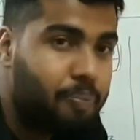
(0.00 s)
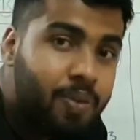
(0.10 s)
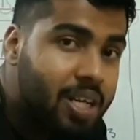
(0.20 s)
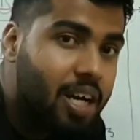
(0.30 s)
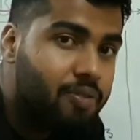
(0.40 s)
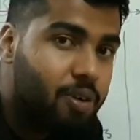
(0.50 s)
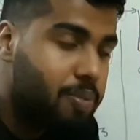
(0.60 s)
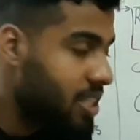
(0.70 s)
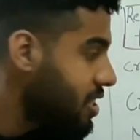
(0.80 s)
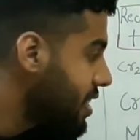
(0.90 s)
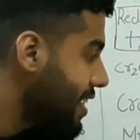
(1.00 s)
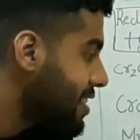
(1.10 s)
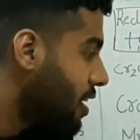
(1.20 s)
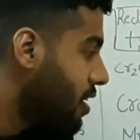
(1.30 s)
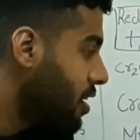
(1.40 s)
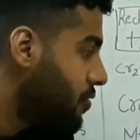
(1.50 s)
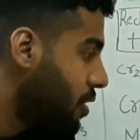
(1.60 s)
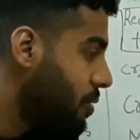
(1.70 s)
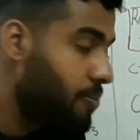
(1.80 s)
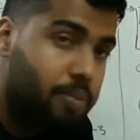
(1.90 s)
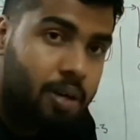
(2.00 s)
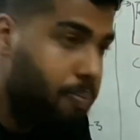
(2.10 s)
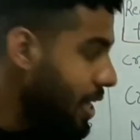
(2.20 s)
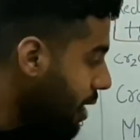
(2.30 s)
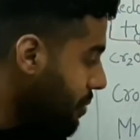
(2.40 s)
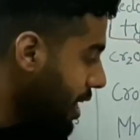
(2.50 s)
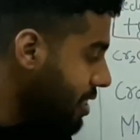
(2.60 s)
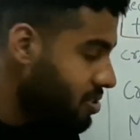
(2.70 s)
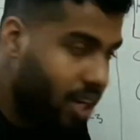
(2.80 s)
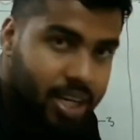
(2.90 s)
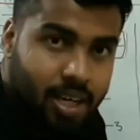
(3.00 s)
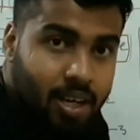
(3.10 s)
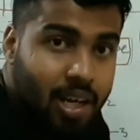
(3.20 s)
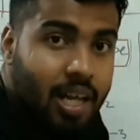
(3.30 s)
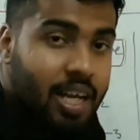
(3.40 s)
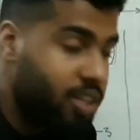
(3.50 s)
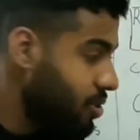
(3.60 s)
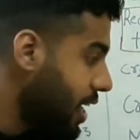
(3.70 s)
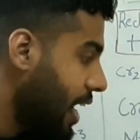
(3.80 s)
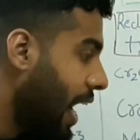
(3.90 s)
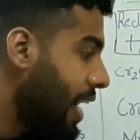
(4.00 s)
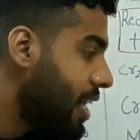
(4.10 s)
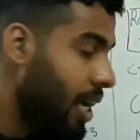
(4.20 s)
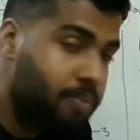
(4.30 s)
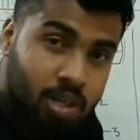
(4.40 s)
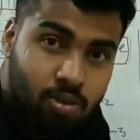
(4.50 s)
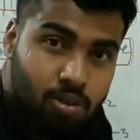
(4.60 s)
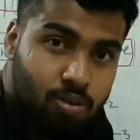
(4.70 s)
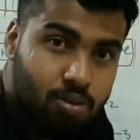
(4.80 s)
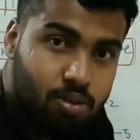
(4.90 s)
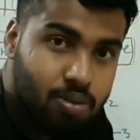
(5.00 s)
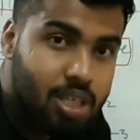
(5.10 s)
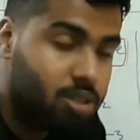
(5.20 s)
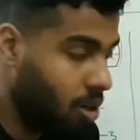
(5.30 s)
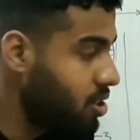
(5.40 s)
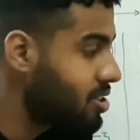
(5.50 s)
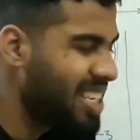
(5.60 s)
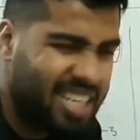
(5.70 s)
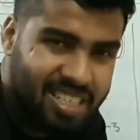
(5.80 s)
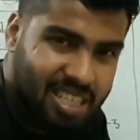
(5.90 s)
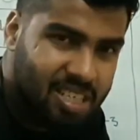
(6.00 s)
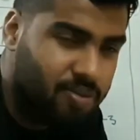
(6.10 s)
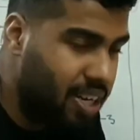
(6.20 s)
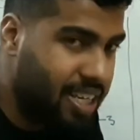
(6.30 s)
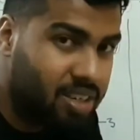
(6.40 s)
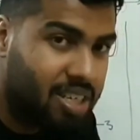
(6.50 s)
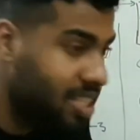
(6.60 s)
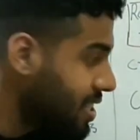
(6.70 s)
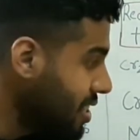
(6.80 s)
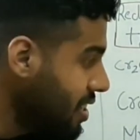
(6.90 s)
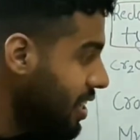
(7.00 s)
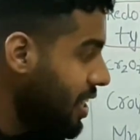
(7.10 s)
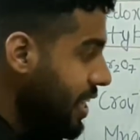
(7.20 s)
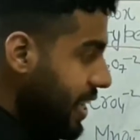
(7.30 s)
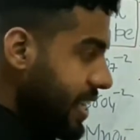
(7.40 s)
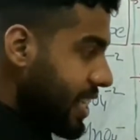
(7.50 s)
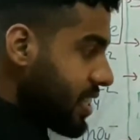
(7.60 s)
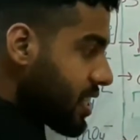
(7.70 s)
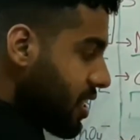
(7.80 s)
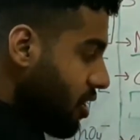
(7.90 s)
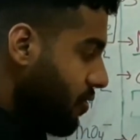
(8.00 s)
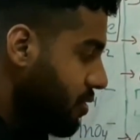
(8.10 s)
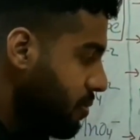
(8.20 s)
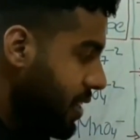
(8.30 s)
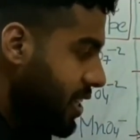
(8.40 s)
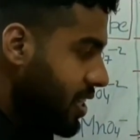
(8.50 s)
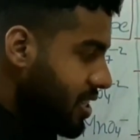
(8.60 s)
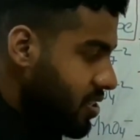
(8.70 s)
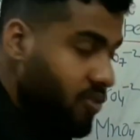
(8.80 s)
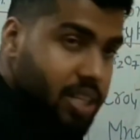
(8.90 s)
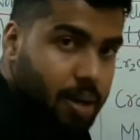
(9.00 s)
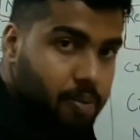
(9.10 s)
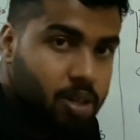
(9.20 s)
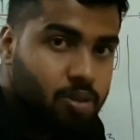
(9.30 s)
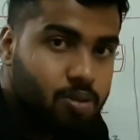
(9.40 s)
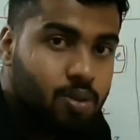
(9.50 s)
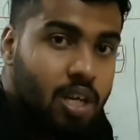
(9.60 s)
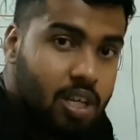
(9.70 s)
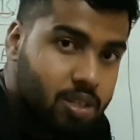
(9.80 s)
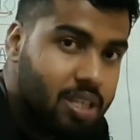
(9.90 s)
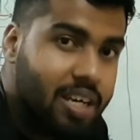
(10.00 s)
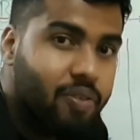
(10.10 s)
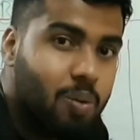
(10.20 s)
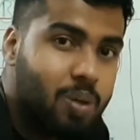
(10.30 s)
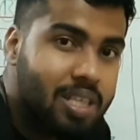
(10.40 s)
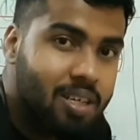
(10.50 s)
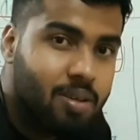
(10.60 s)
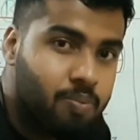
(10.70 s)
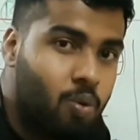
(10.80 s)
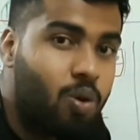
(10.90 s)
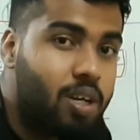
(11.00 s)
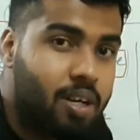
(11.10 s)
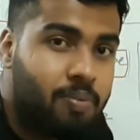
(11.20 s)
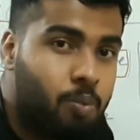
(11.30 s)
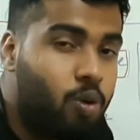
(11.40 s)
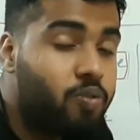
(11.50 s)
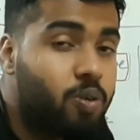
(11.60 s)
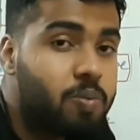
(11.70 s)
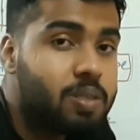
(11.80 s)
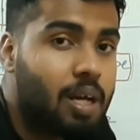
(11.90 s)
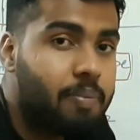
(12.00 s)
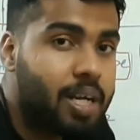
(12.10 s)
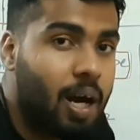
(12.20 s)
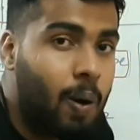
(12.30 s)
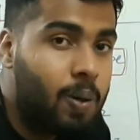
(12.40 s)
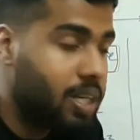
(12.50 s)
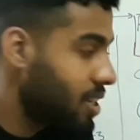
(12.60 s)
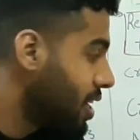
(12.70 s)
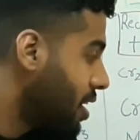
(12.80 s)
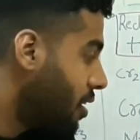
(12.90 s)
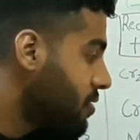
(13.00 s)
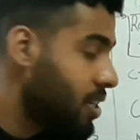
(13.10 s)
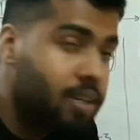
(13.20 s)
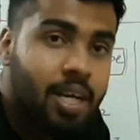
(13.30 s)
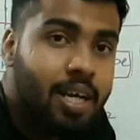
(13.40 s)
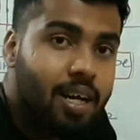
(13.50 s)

pre-conformation test for Br minus radical, you can add a MnO2 to this solution, and this will increase the intensity of fume increases with MnO2. So there will be the more fumes coming out of the